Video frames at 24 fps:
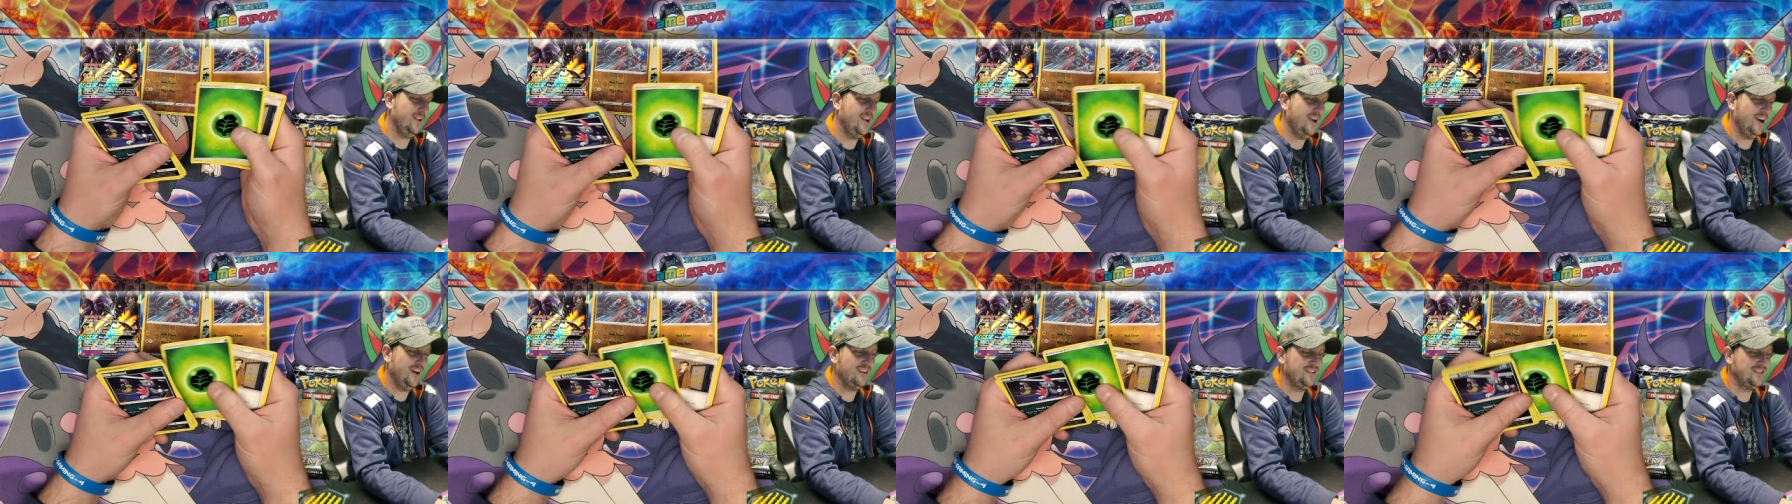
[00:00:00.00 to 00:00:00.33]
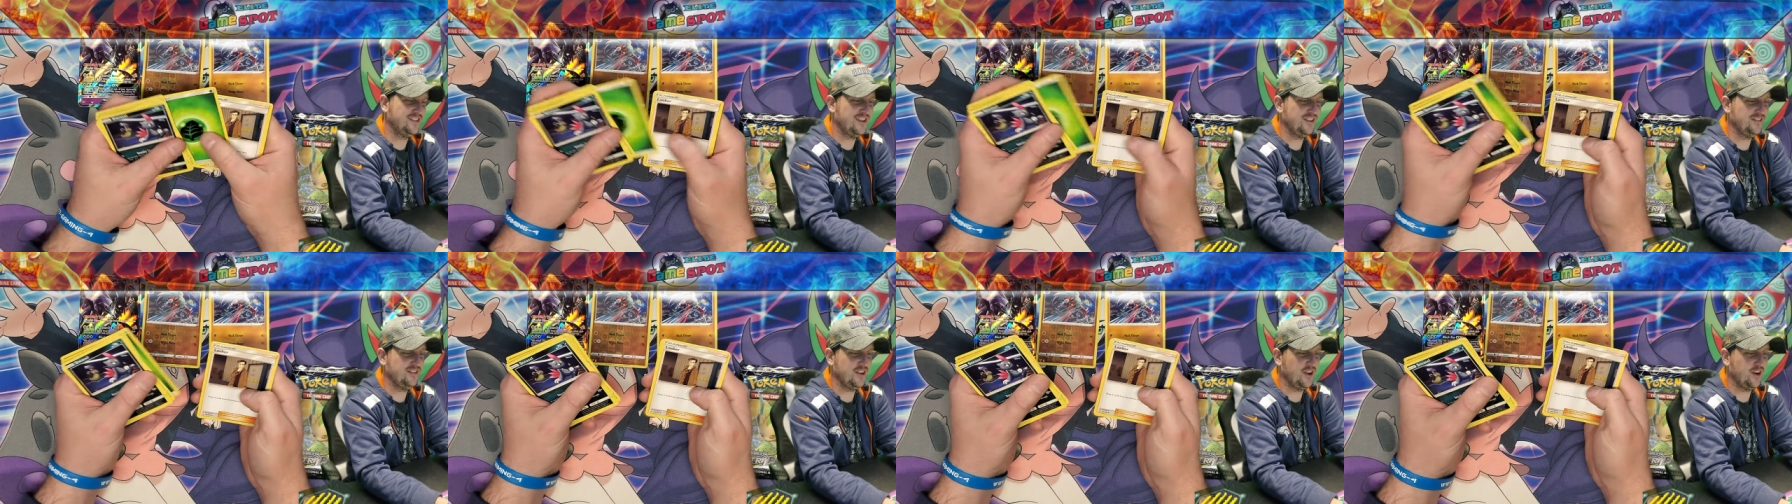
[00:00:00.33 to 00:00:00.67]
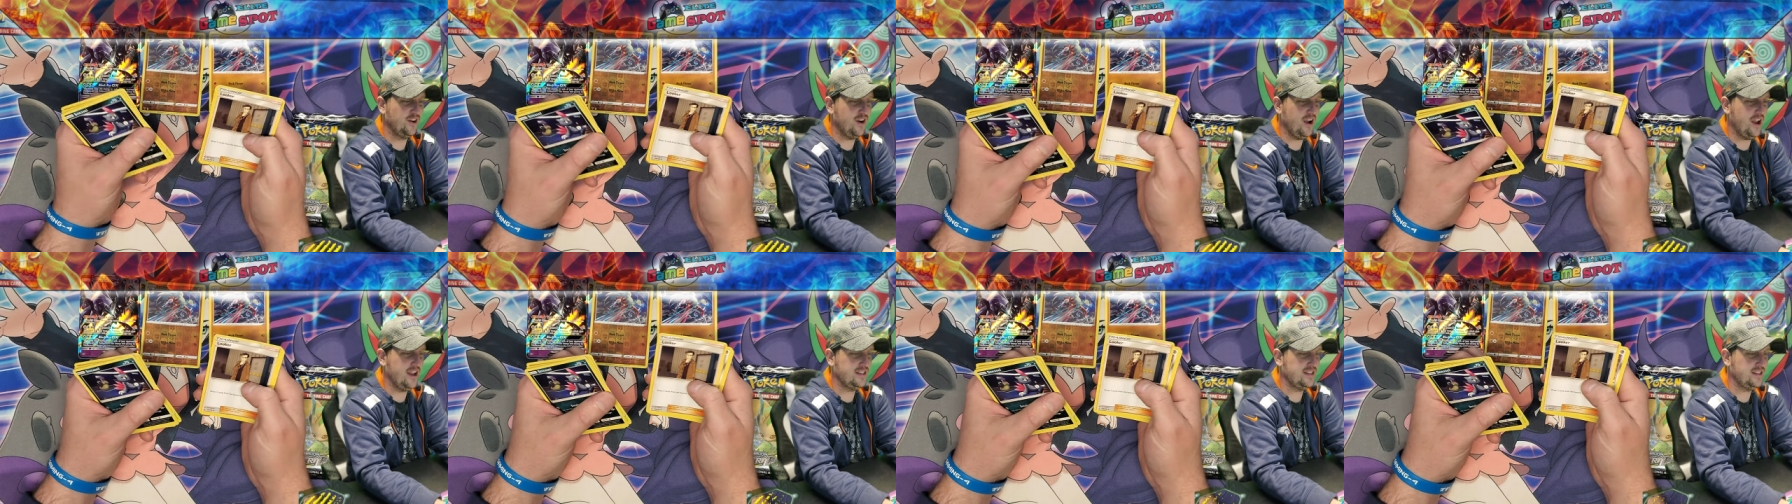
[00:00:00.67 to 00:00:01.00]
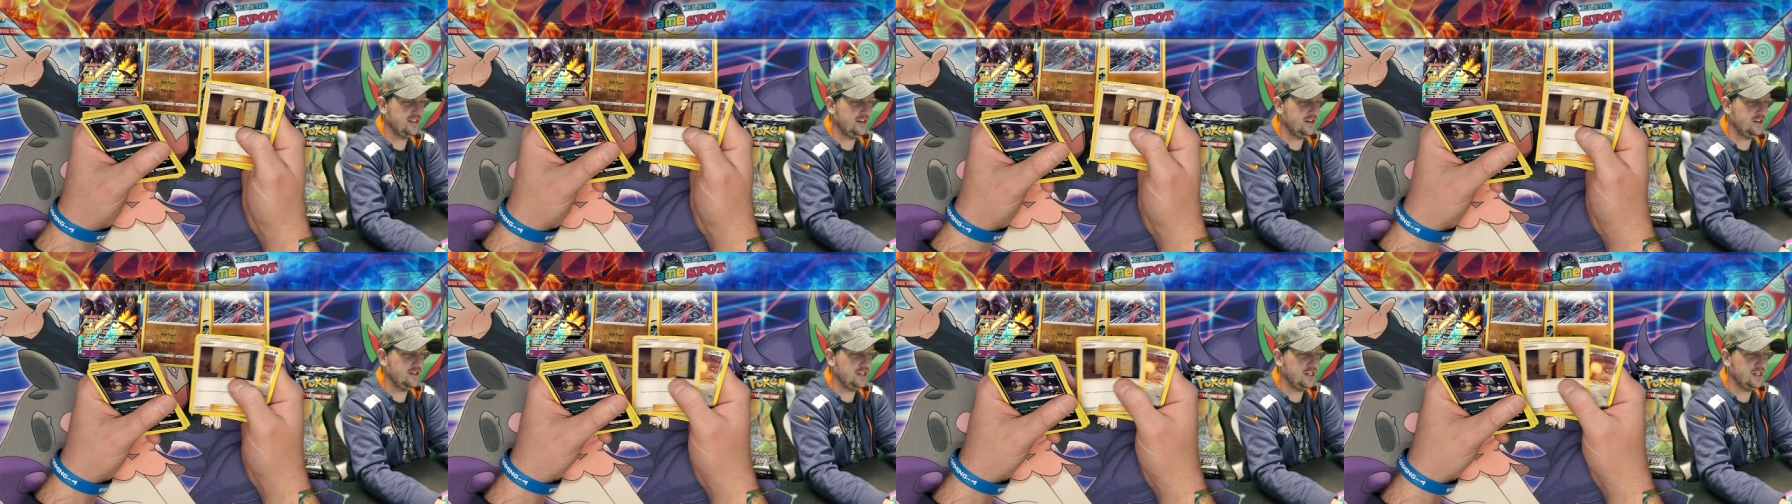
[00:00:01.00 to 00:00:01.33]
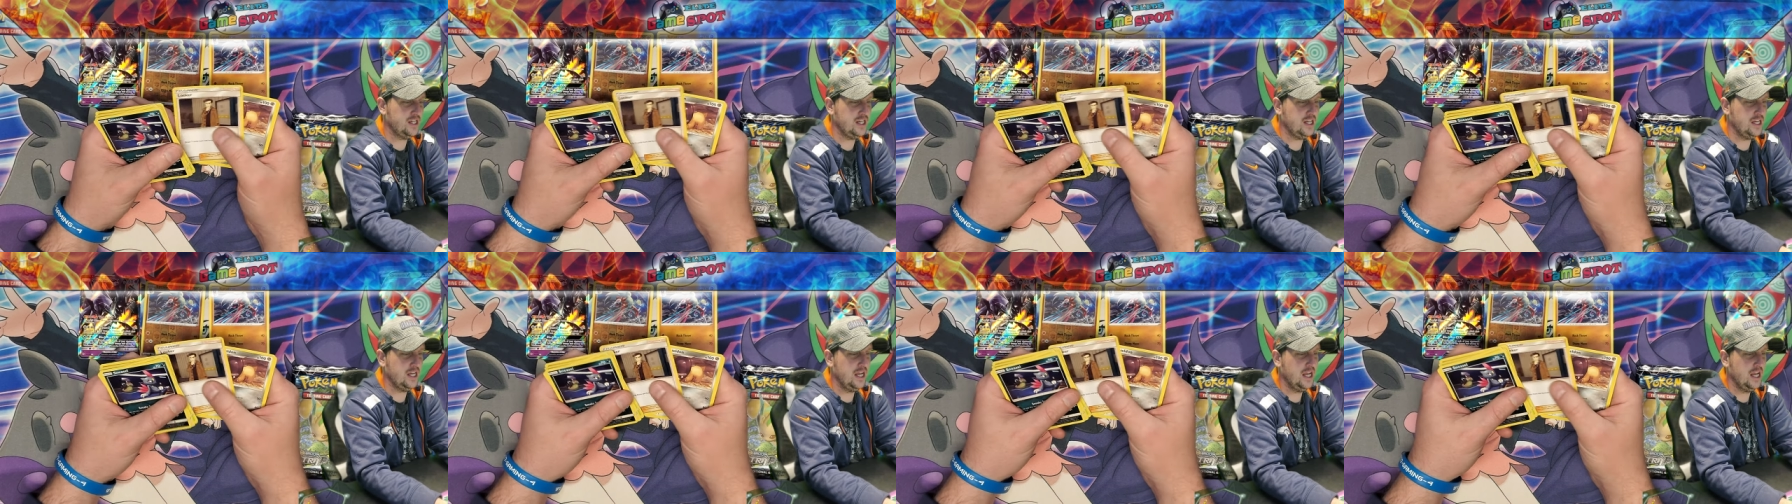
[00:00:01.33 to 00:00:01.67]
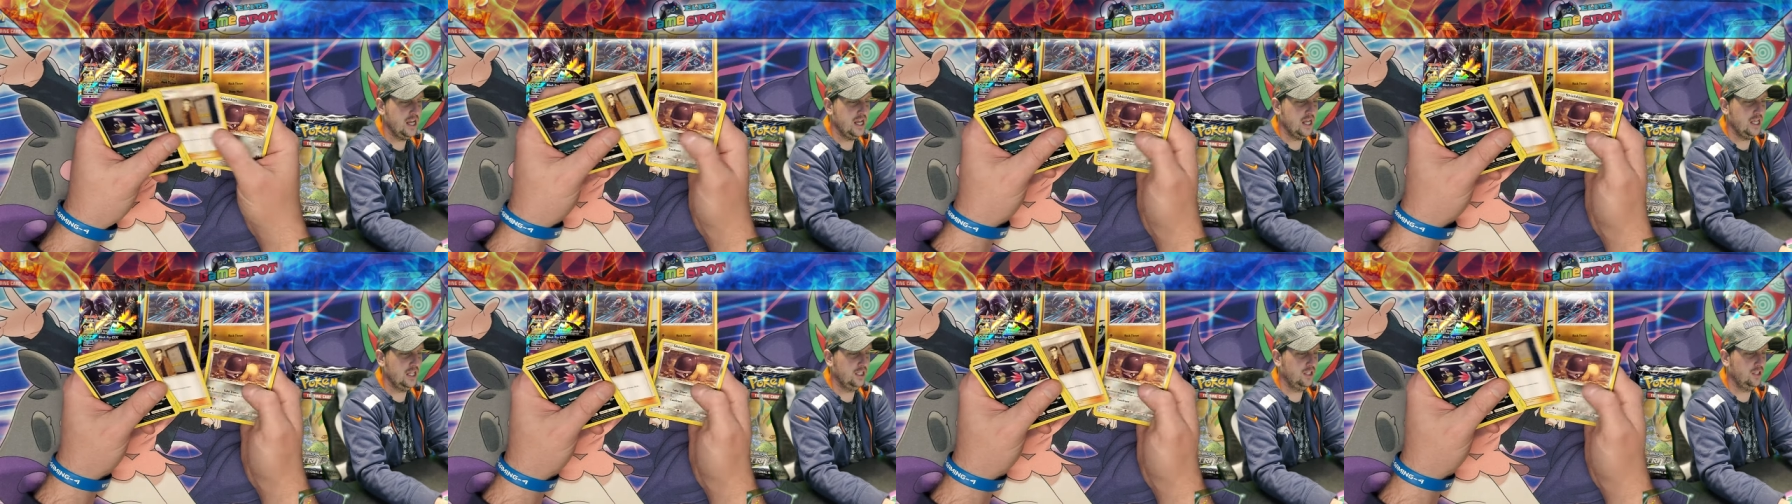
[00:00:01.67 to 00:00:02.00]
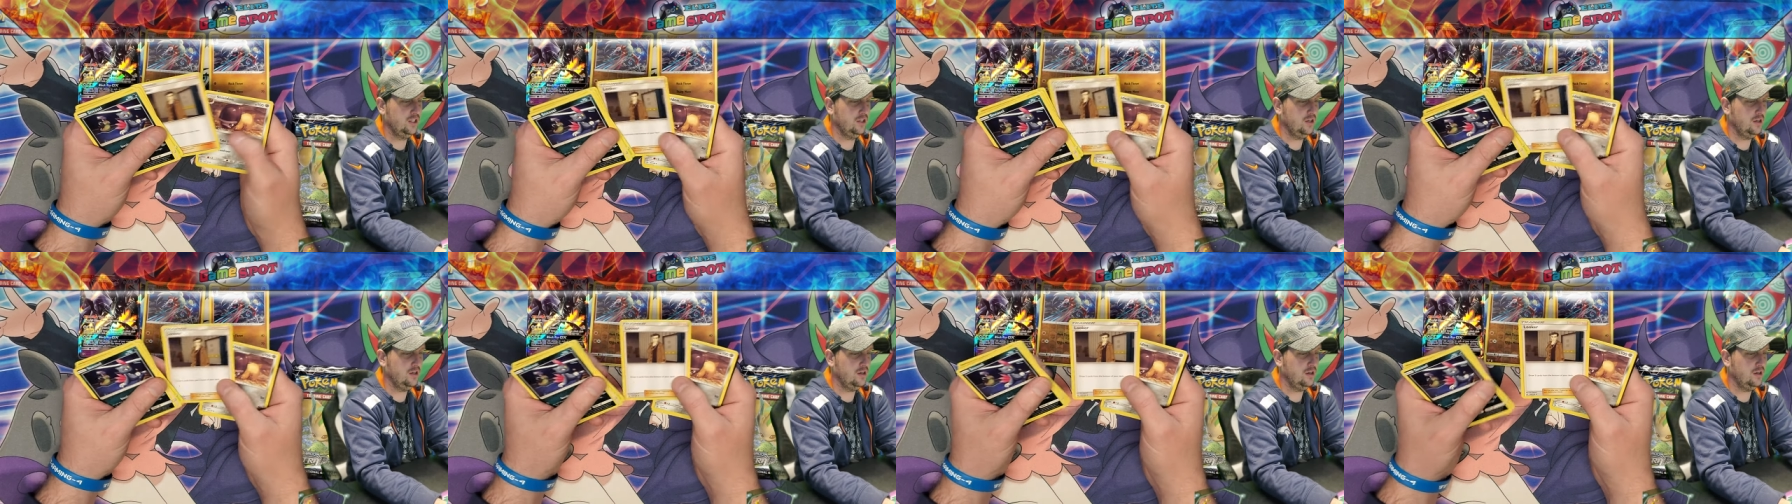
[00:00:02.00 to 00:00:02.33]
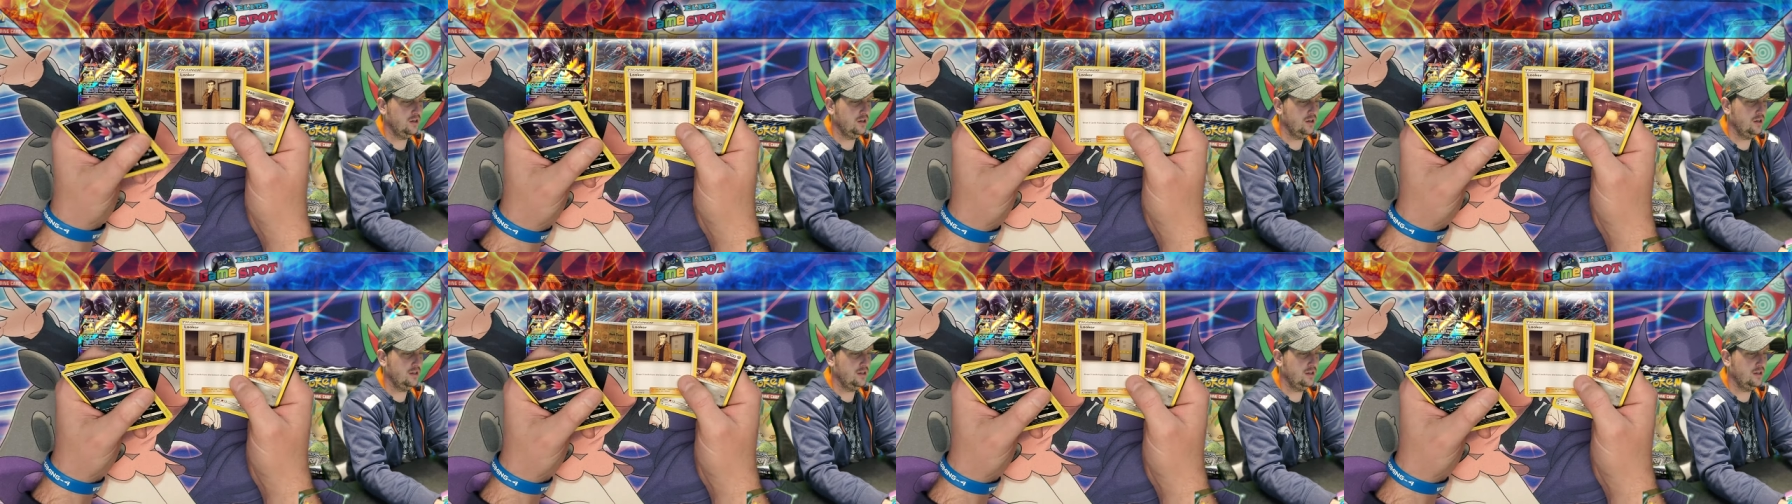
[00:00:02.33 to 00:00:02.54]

Got ourselves a Grass Energy, a Looker.